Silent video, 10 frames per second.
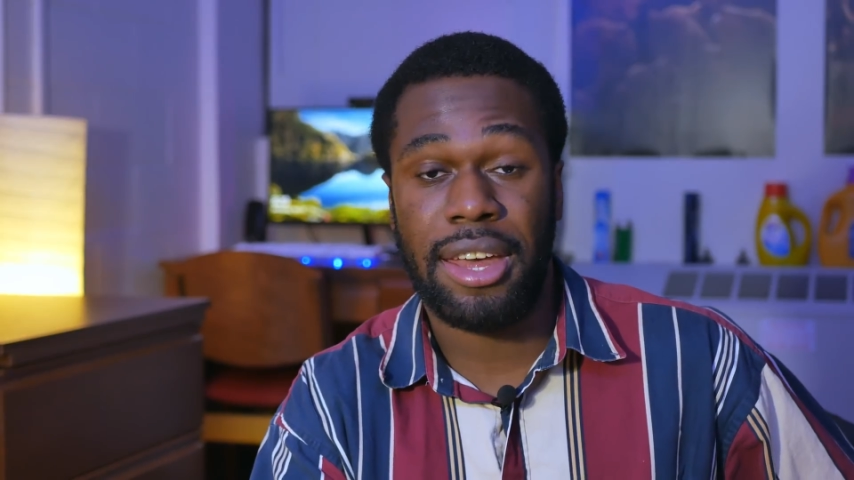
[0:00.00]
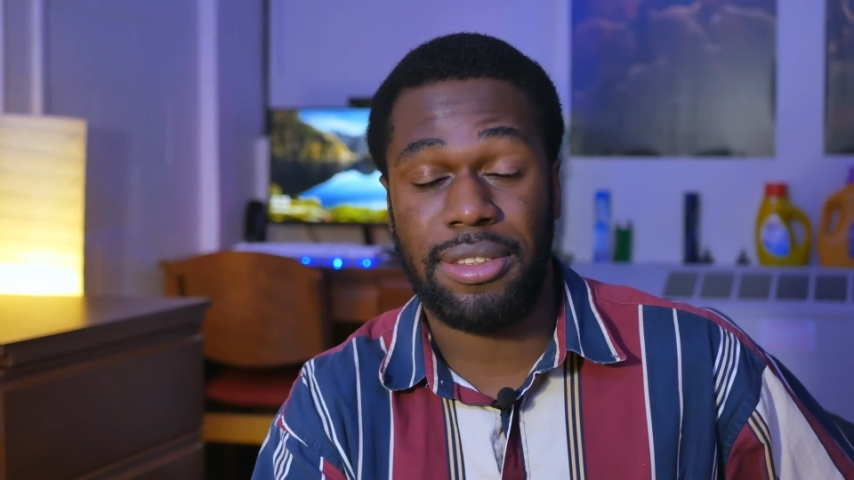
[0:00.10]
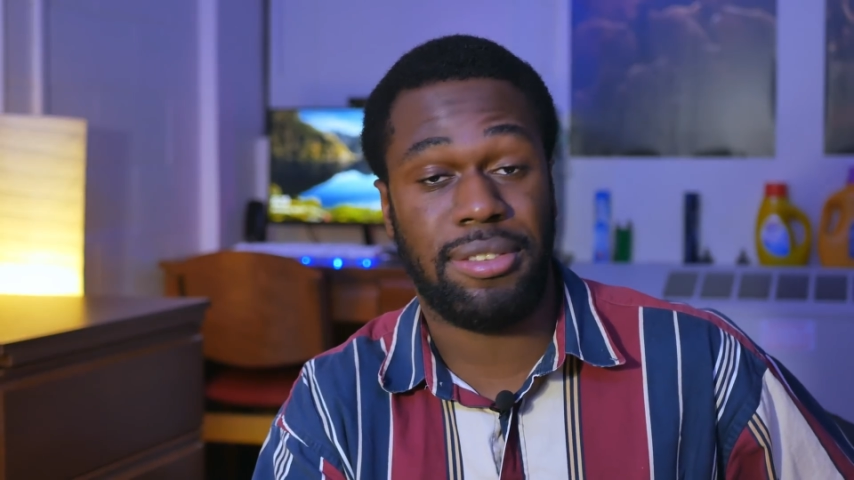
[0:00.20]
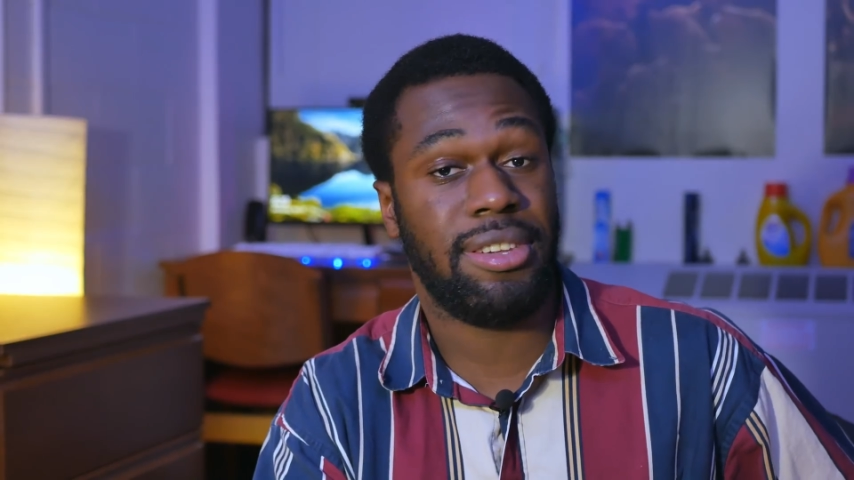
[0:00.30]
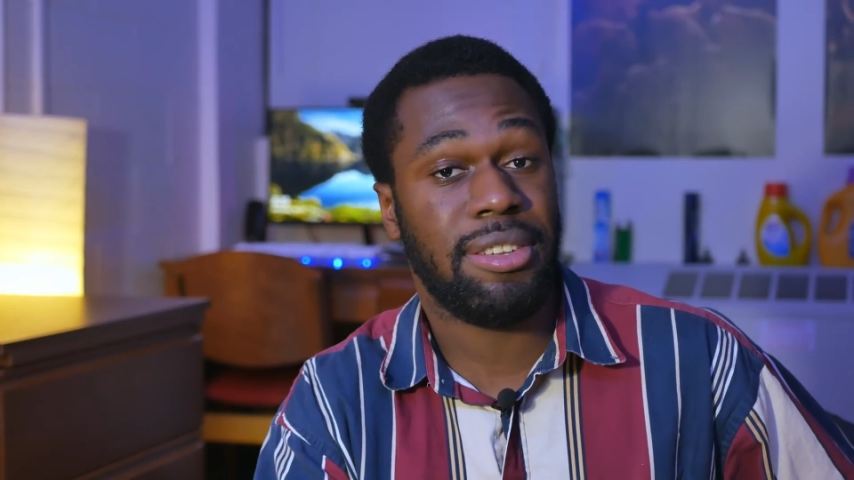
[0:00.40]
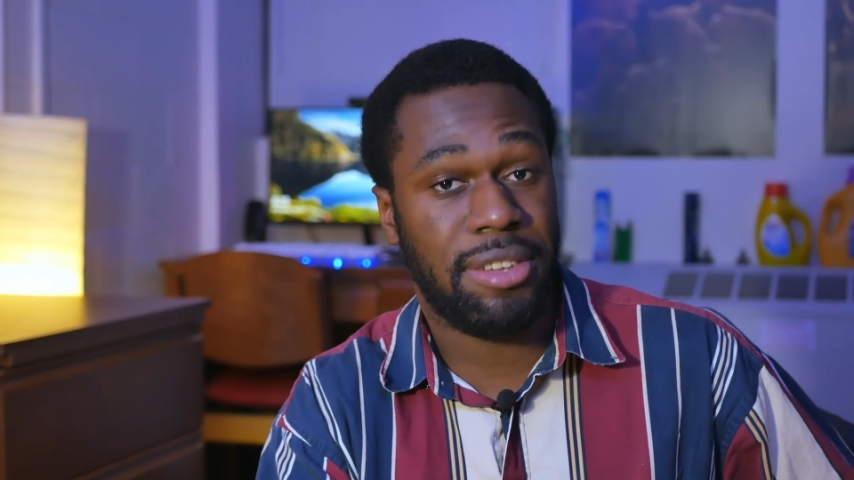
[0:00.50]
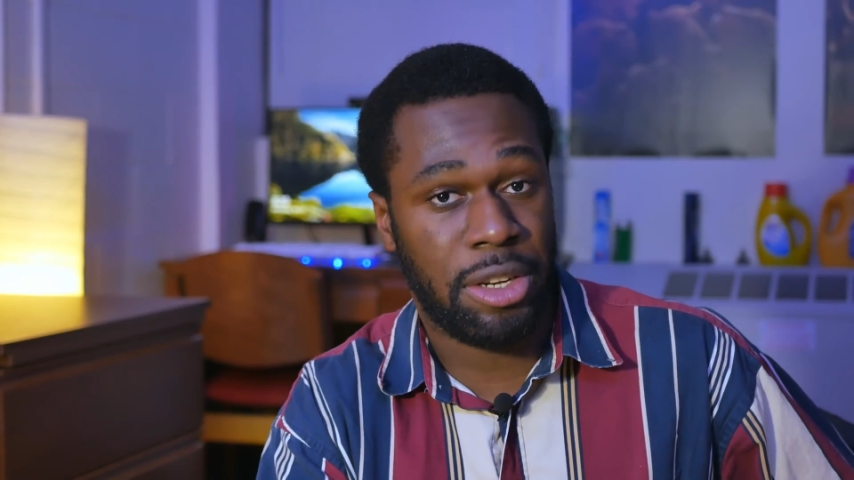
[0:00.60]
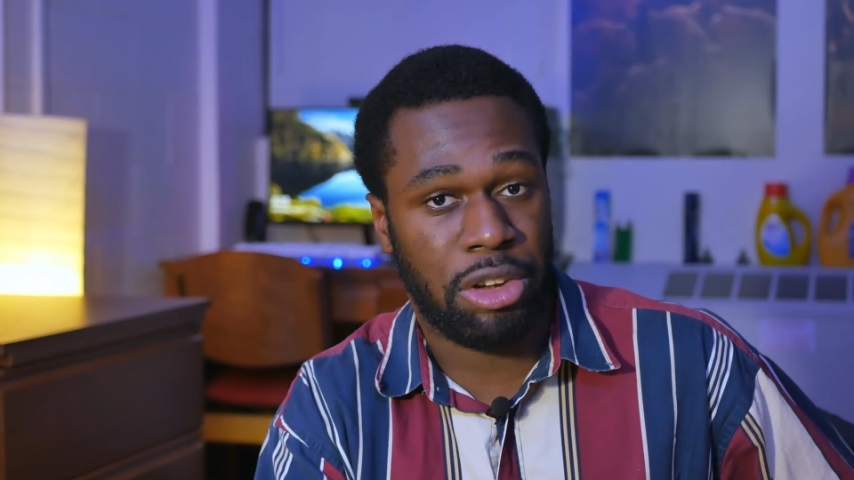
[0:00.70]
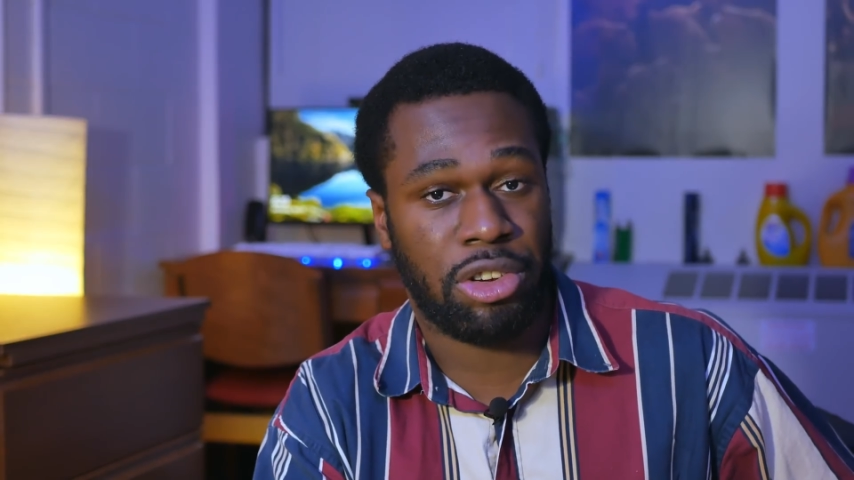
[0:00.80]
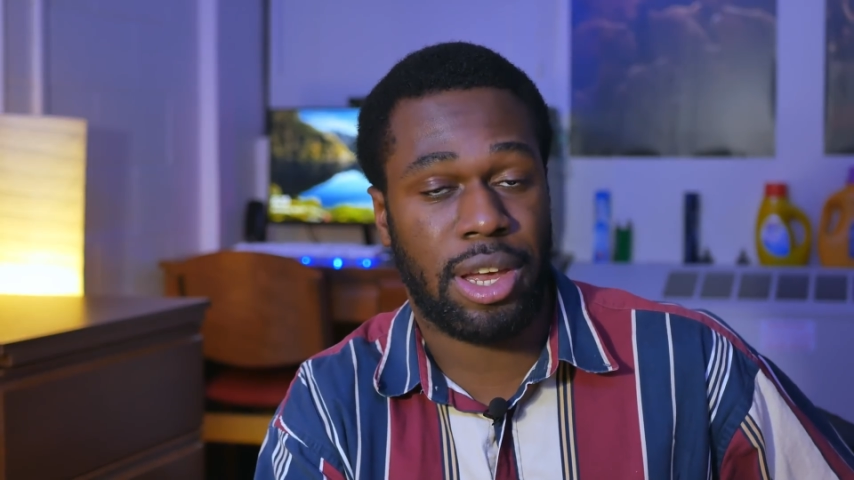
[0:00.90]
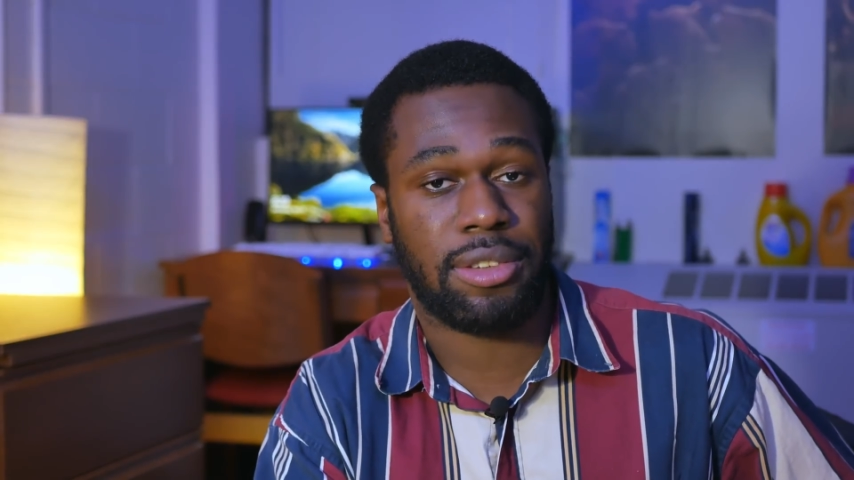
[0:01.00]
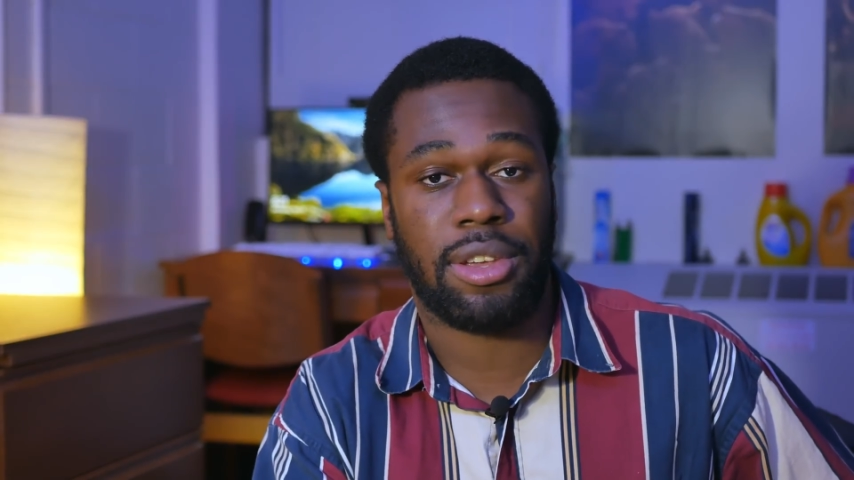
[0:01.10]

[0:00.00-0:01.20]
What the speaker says: The 1600X,